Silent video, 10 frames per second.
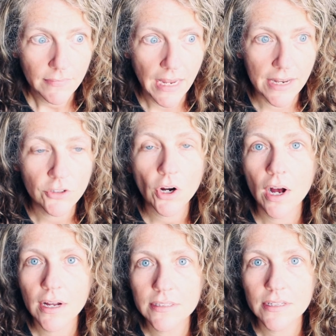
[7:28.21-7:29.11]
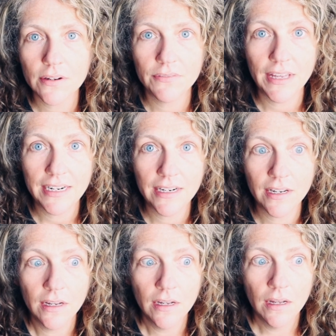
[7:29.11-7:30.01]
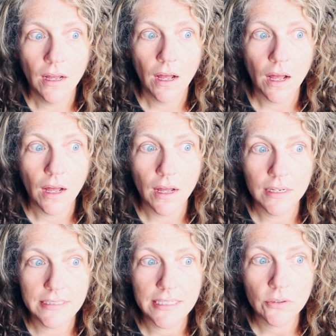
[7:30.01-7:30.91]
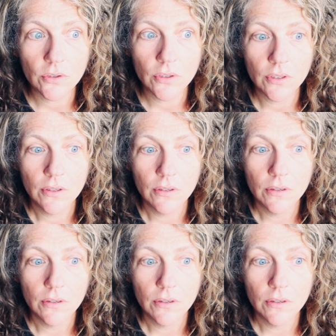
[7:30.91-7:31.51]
and your odds of getting a deal